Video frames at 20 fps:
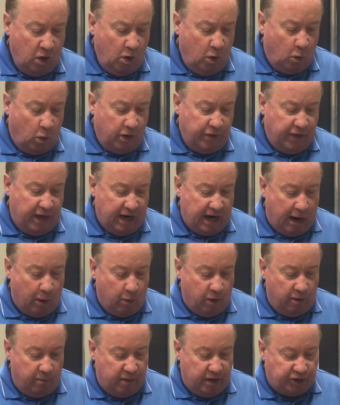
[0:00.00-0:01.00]
One thing I
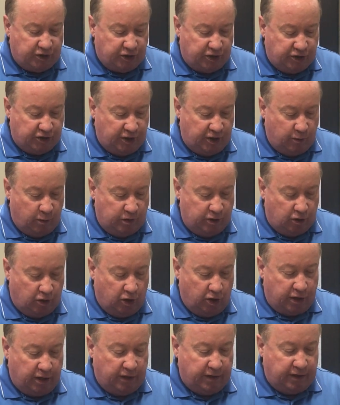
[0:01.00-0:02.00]
want to mention to you when you're
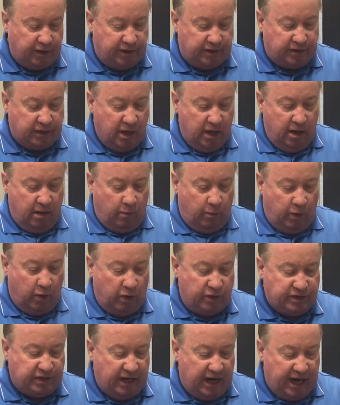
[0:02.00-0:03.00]
looking at this, we
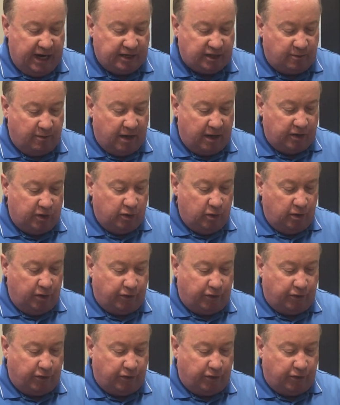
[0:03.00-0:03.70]
always get asked about doing